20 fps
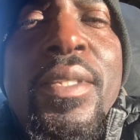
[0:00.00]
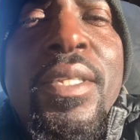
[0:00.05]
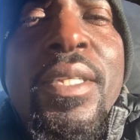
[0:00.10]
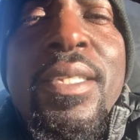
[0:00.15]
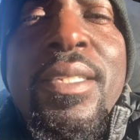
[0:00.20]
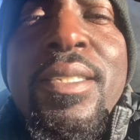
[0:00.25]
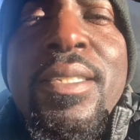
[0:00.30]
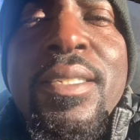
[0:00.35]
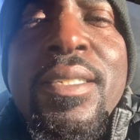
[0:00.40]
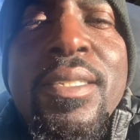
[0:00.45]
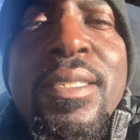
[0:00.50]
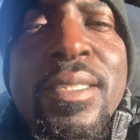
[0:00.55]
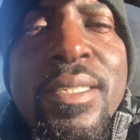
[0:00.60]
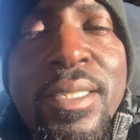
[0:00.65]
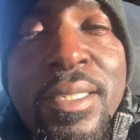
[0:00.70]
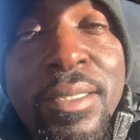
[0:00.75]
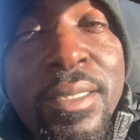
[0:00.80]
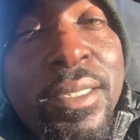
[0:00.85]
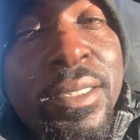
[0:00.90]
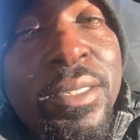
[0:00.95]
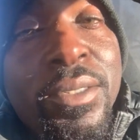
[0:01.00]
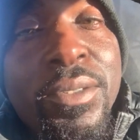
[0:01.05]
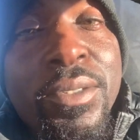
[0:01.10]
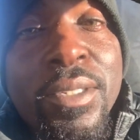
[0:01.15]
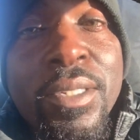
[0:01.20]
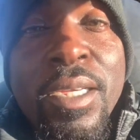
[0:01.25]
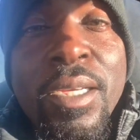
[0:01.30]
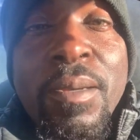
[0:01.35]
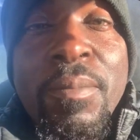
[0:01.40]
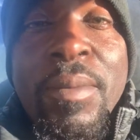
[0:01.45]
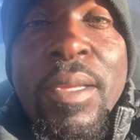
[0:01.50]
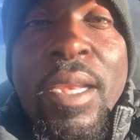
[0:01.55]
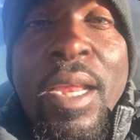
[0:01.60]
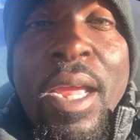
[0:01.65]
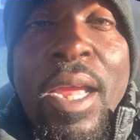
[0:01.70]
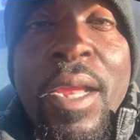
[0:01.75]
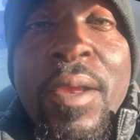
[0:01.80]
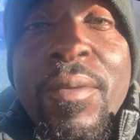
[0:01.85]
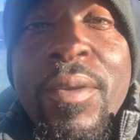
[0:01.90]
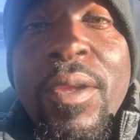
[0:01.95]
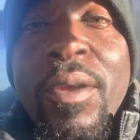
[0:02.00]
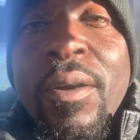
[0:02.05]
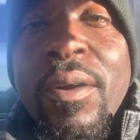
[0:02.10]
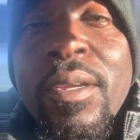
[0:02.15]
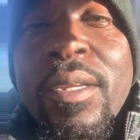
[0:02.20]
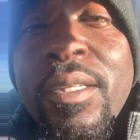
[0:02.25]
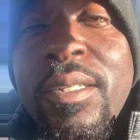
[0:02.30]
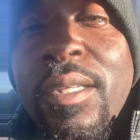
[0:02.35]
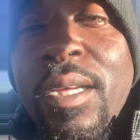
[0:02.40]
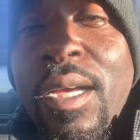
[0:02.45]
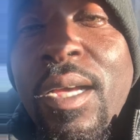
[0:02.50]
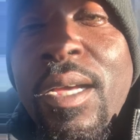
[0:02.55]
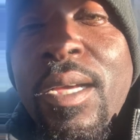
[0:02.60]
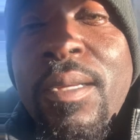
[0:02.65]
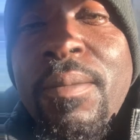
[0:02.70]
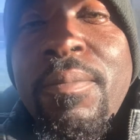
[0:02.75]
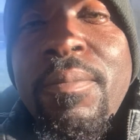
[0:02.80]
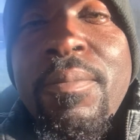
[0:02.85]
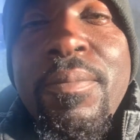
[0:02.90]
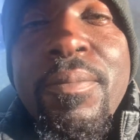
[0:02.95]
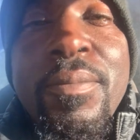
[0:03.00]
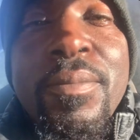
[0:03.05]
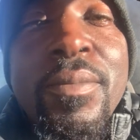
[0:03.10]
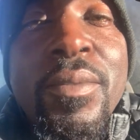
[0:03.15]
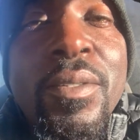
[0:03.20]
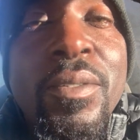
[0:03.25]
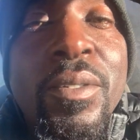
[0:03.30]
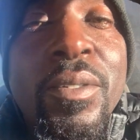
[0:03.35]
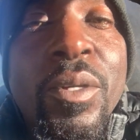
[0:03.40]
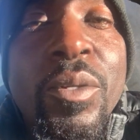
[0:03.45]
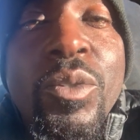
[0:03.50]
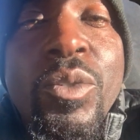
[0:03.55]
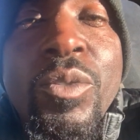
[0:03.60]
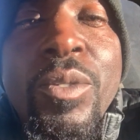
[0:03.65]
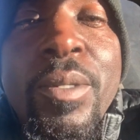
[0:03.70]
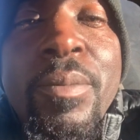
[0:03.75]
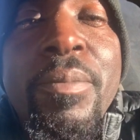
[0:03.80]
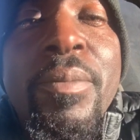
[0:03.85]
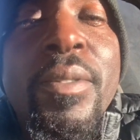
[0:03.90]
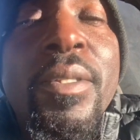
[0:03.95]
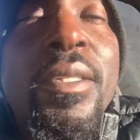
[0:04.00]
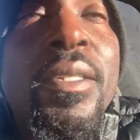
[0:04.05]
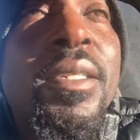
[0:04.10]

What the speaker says: he just used to come in angry all the time, tripping.